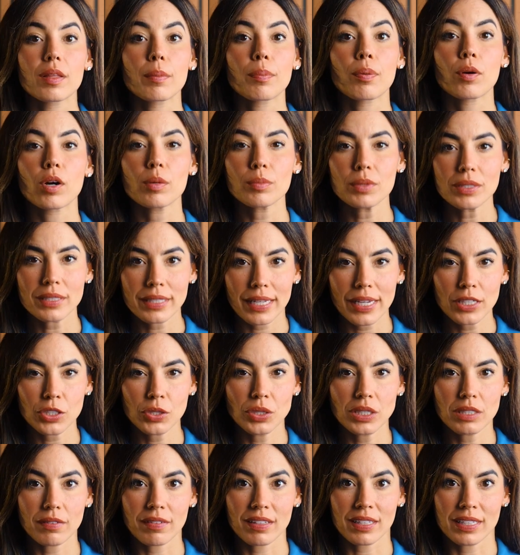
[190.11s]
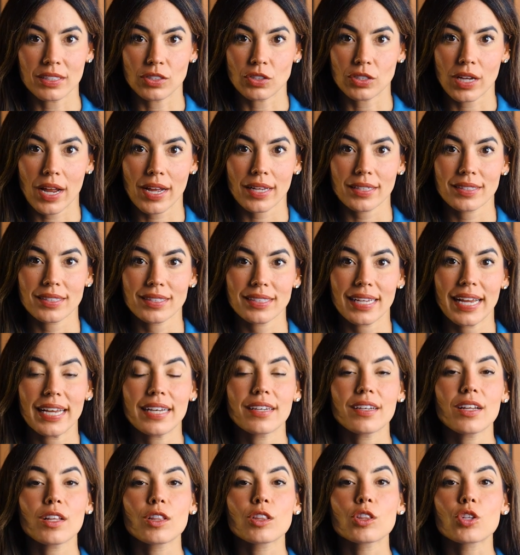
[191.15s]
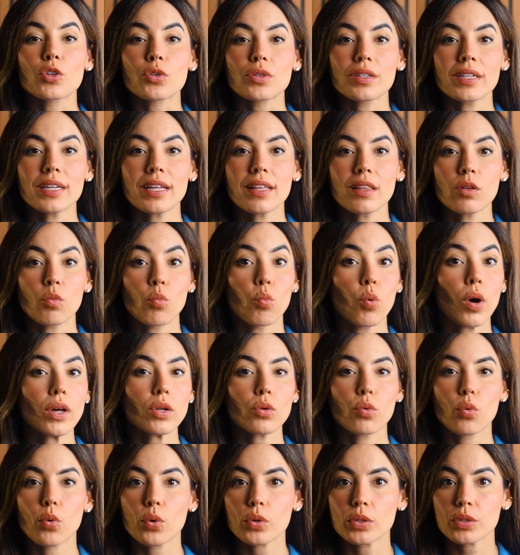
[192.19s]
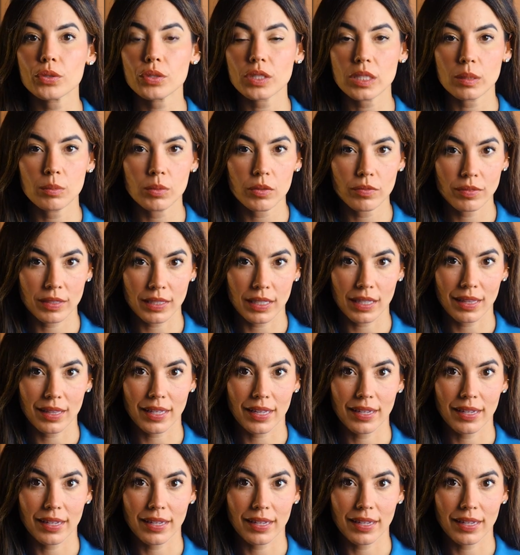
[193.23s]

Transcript: The permutations of ClinChecks and learning what order to move teeth